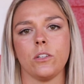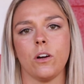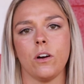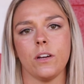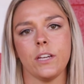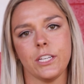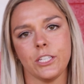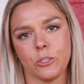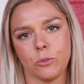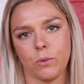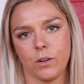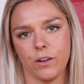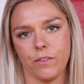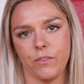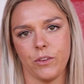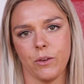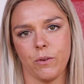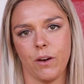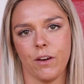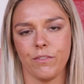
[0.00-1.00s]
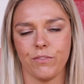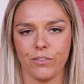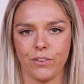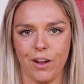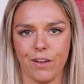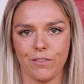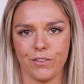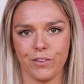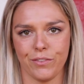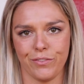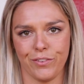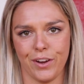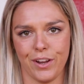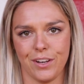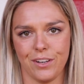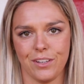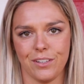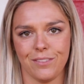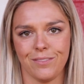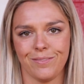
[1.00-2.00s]
to call each one of you a forever
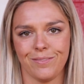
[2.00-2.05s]
friend.